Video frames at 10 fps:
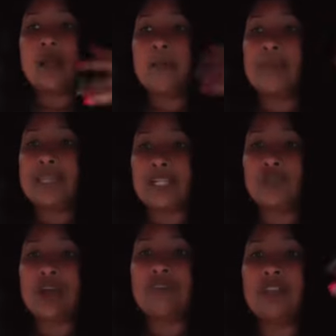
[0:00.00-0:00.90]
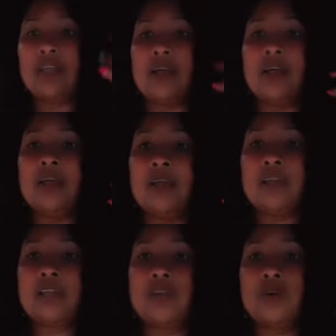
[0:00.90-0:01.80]
being a traveler,
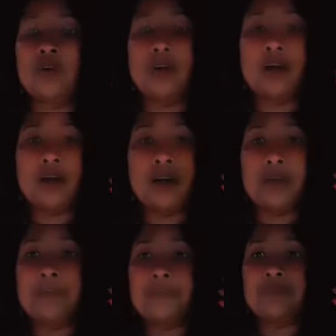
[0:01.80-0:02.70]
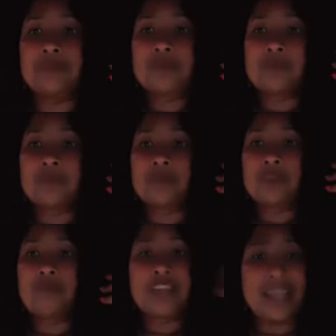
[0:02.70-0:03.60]
you know,
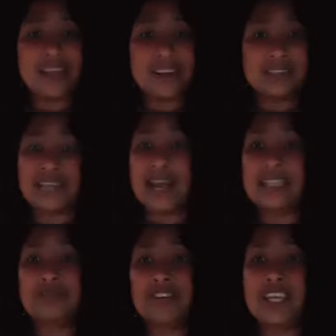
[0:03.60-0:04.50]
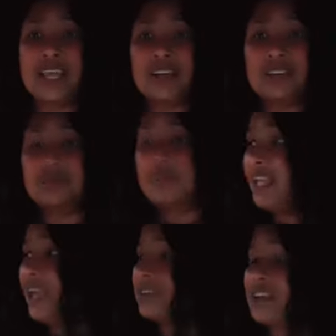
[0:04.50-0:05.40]
for years, guys, for years.
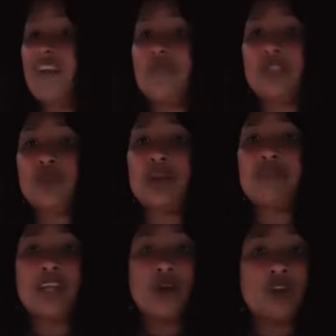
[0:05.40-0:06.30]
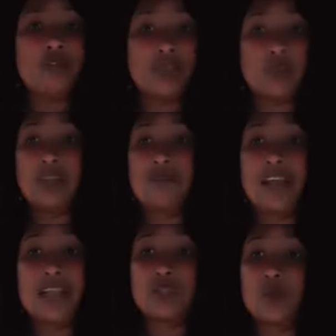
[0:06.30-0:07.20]
I've been traveling all over the world for
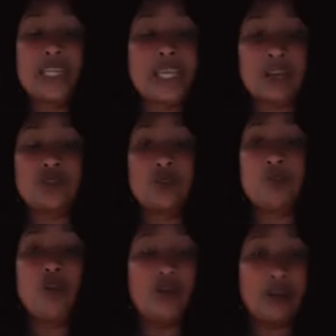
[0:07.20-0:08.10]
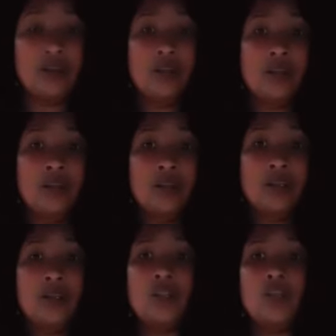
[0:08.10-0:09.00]
like 20 years or more,
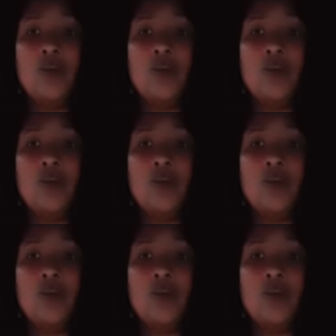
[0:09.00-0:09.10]
you know,